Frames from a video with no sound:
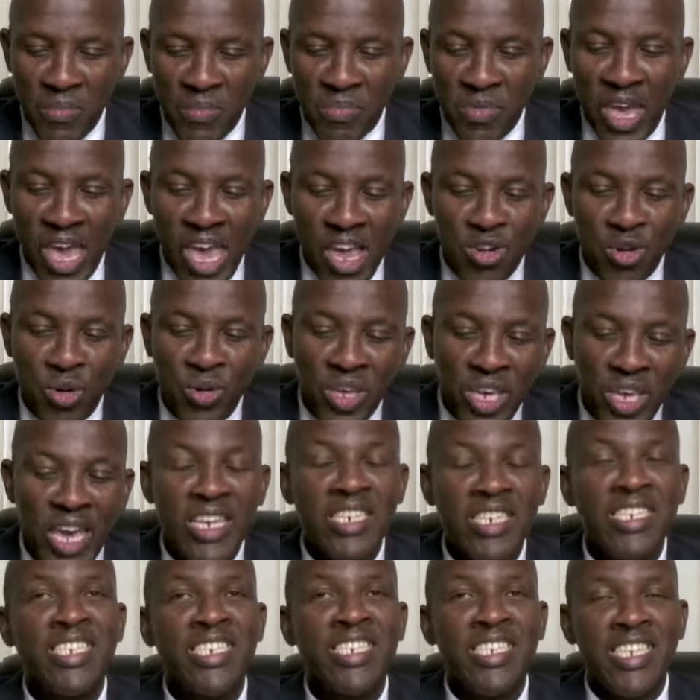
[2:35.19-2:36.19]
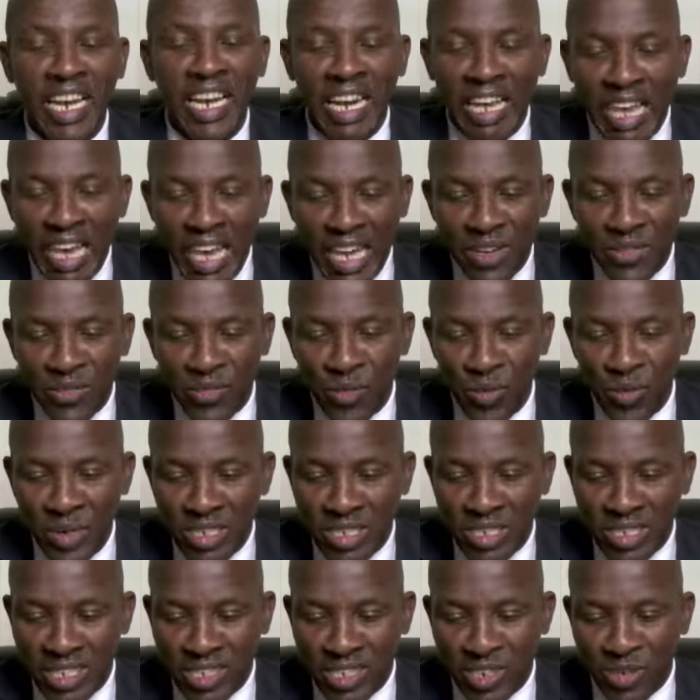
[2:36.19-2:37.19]
The educational
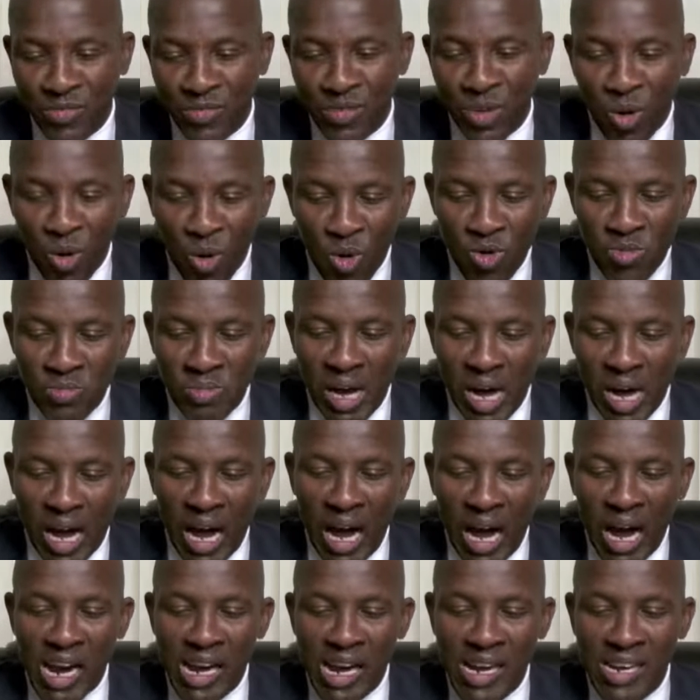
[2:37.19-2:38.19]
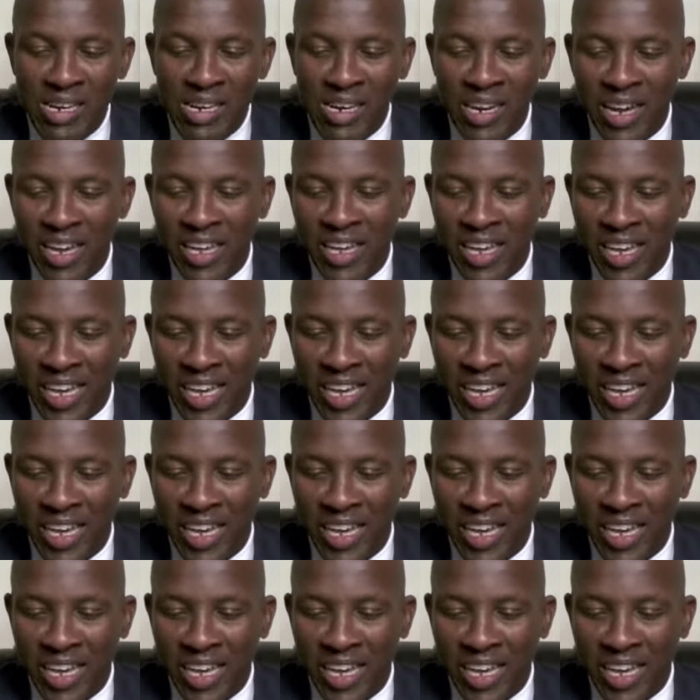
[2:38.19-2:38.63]
influences of the home are